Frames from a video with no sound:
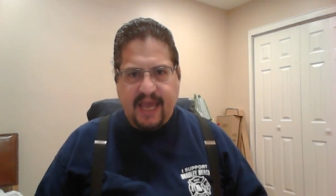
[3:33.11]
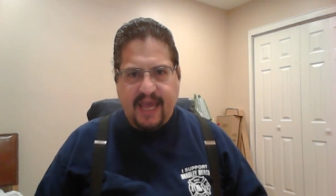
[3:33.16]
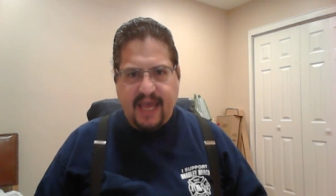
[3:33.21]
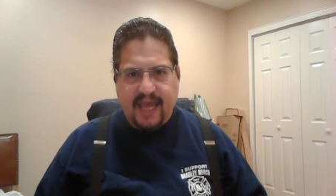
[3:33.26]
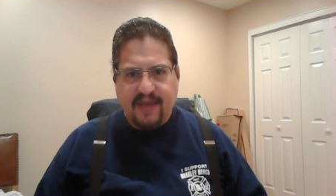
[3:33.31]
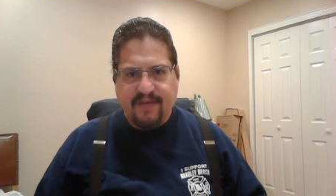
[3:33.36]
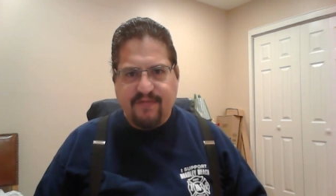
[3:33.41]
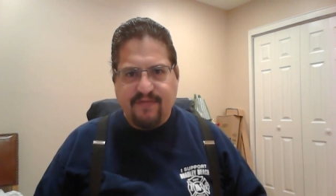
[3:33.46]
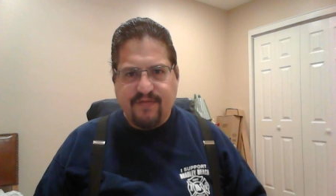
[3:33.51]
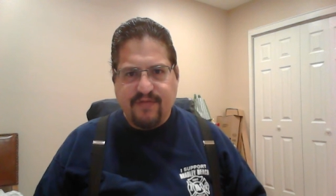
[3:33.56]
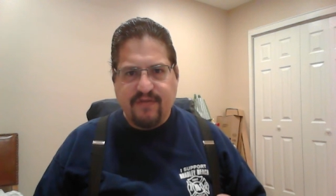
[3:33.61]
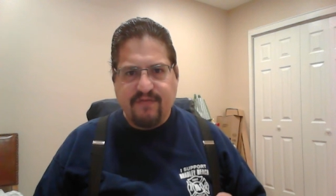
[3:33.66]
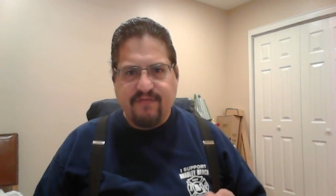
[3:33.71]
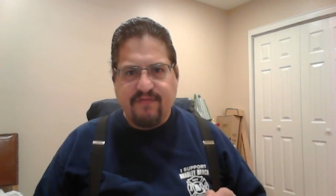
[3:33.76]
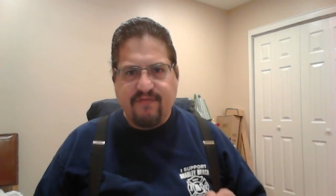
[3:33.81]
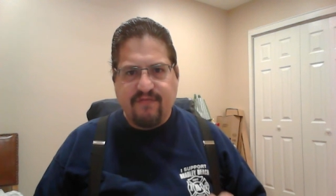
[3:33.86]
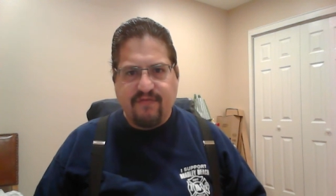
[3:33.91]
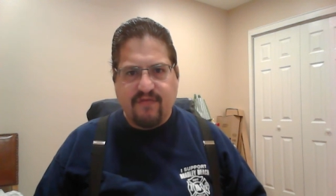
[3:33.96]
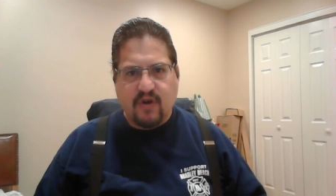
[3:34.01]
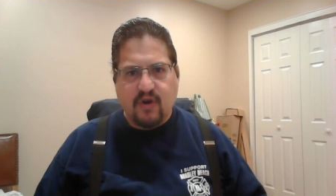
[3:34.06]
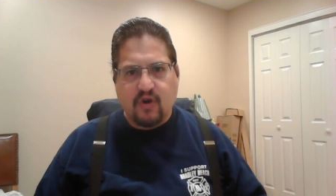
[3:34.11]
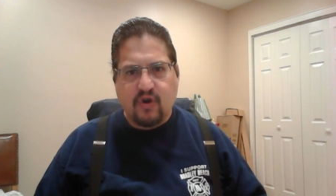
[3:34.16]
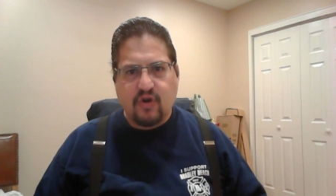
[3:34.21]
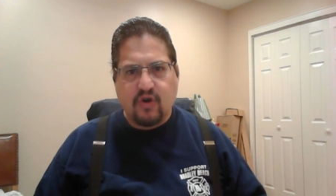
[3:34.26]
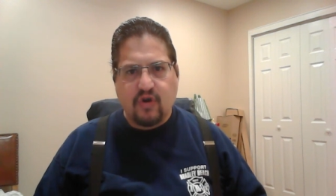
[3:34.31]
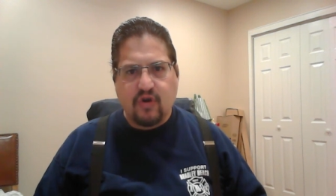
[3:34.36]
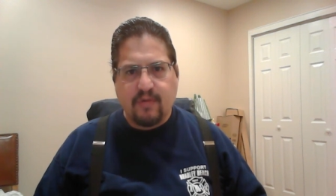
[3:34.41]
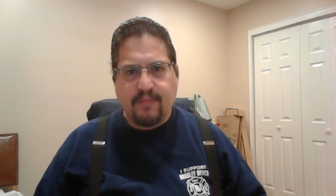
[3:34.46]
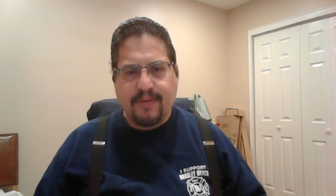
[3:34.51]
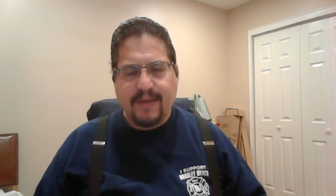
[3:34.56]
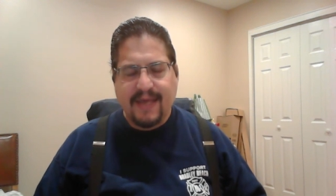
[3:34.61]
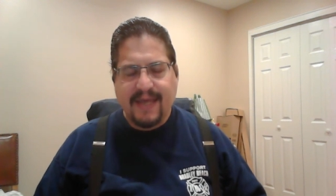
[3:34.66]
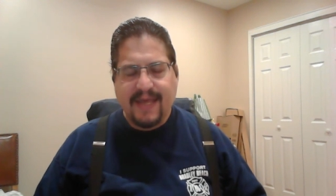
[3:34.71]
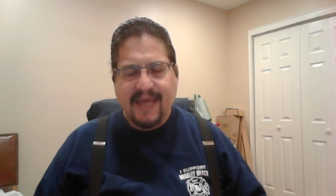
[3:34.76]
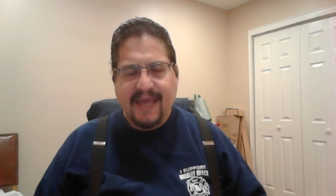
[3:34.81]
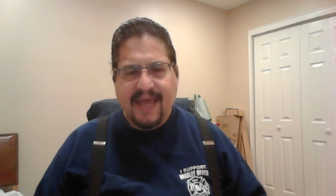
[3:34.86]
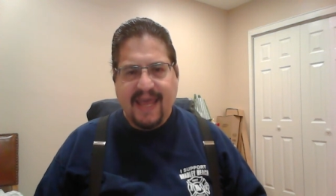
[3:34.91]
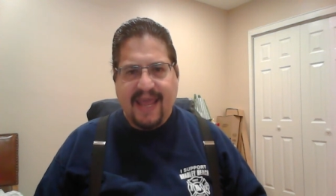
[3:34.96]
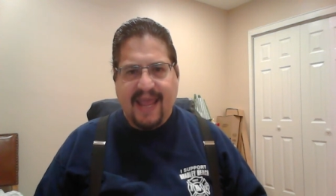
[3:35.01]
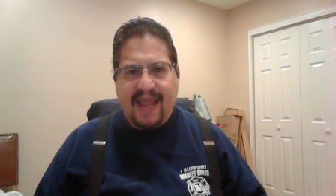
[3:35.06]
if the verb
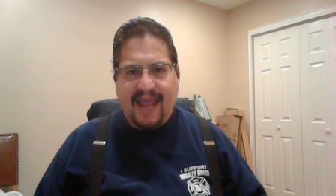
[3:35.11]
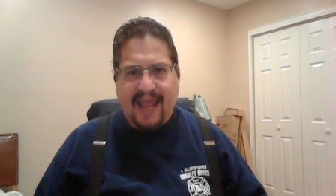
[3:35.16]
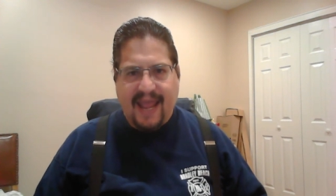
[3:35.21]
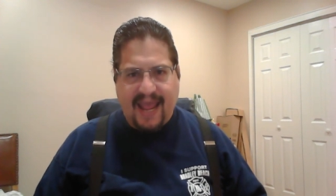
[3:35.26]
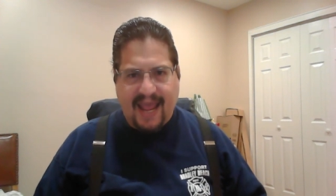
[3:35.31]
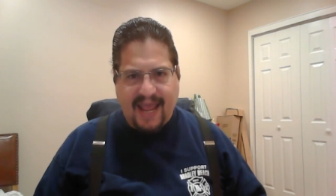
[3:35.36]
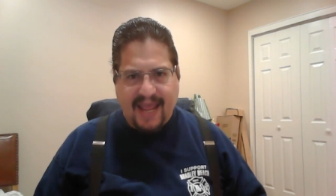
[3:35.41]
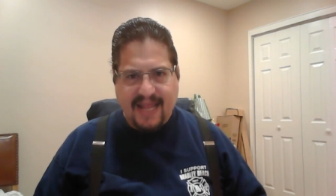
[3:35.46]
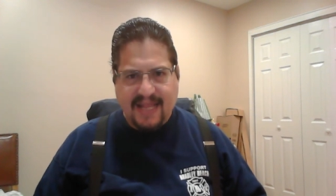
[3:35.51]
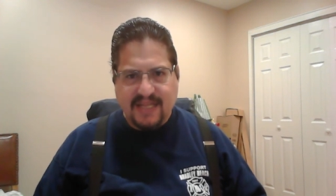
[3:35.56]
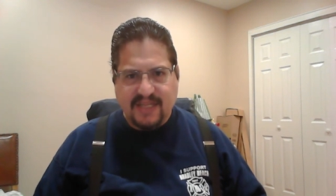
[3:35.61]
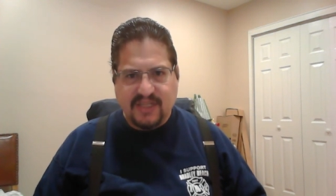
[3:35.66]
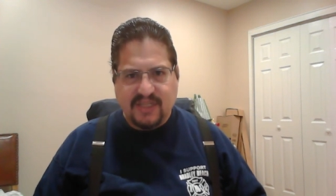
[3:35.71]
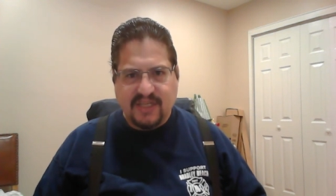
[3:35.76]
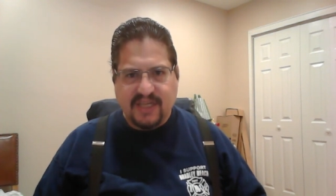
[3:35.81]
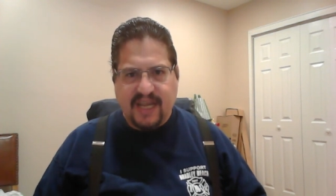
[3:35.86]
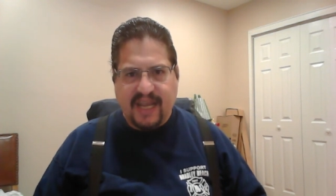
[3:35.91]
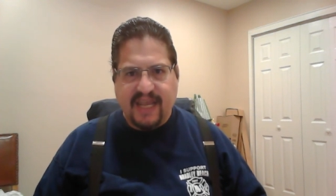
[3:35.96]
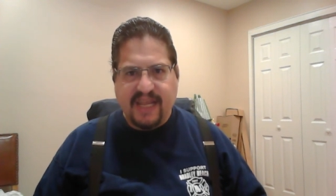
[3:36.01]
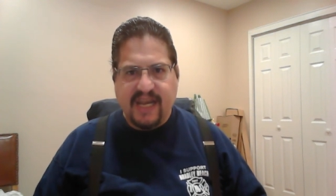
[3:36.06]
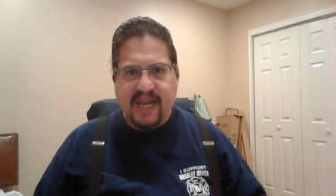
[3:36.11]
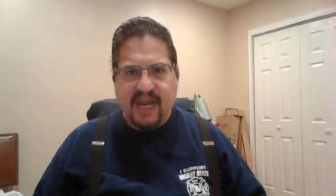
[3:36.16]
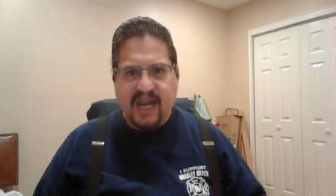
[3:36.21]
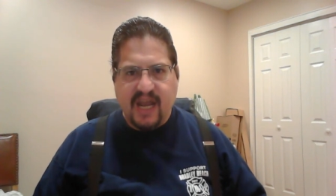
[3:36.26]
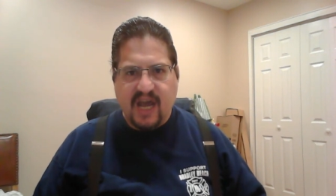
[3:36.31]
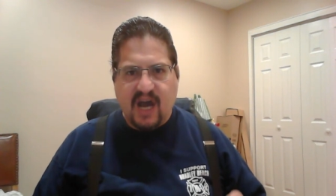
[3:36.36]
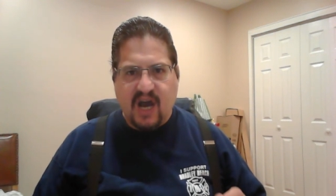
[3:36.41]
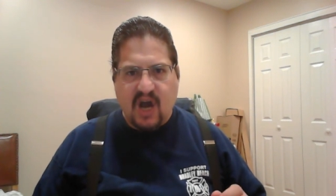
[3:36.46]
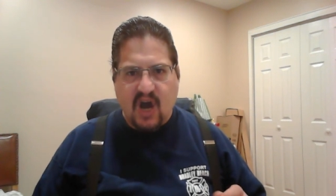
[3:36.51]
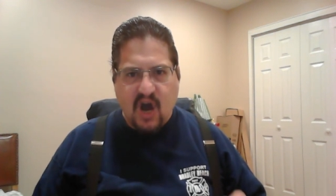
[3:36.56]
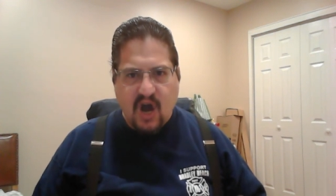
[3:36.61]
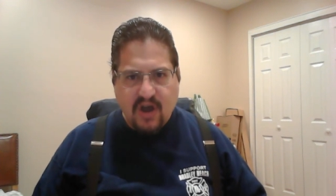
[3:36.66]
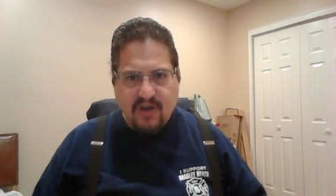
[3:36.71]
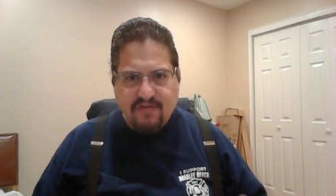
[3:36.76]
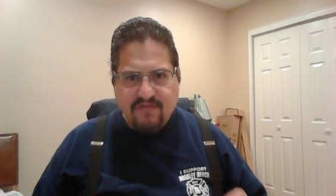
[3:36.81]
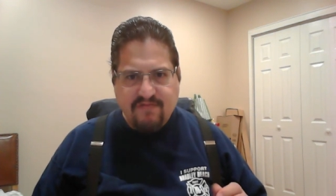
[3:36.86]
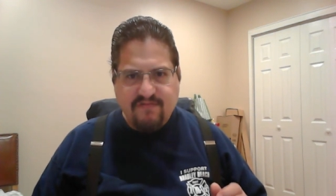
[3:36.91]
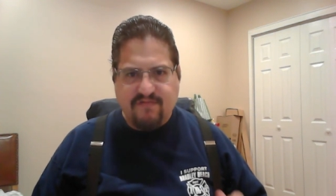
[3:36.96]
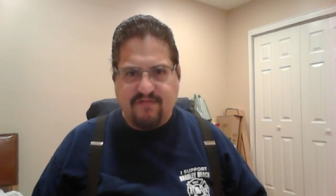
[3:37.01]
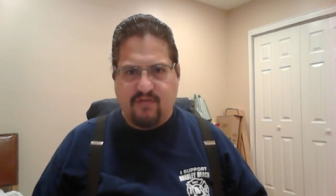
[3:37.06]
ends in an
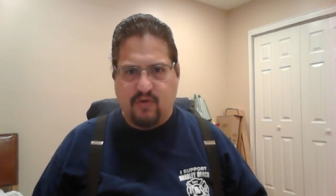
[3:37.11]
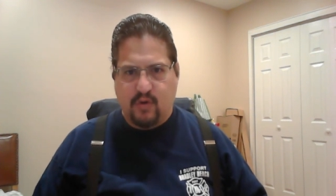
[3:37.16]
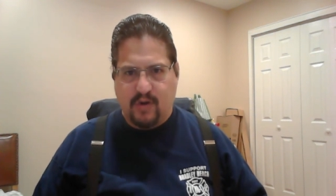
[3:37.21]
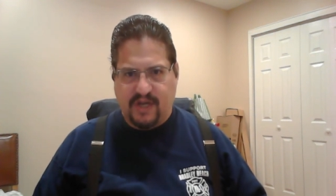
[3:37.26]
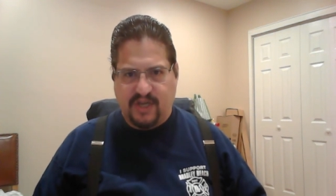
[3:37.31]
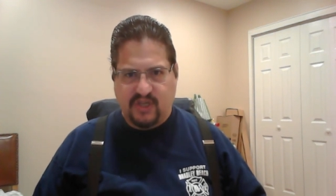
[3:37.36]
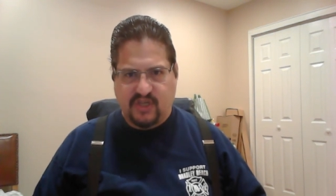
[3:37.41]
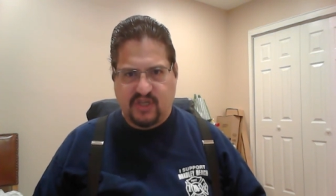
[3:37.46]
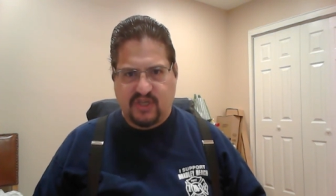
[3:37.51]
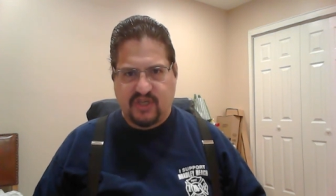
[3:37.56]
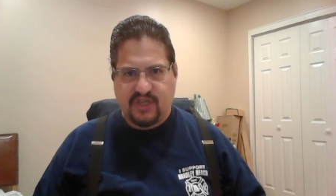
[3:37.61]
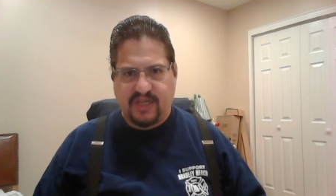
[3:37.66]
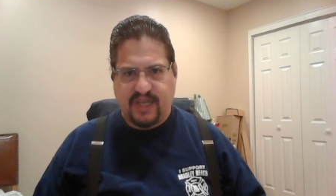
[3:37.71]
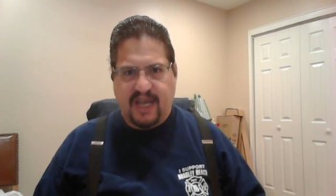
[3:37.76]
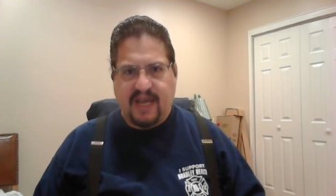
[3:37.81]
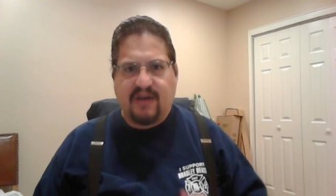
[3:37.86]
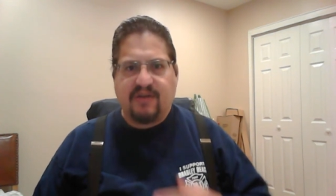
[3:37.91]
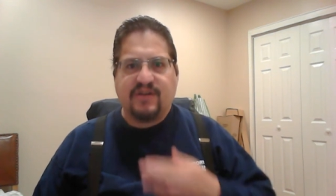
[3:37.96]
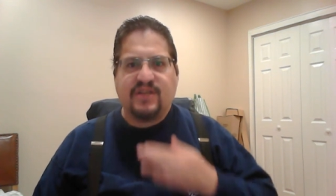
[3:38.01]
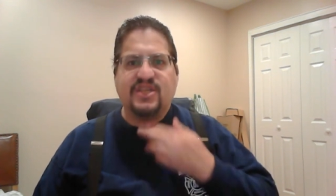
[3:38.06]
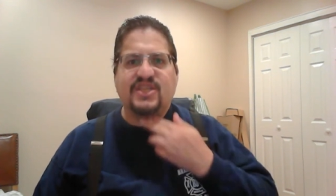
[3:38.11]
unvoiced sound,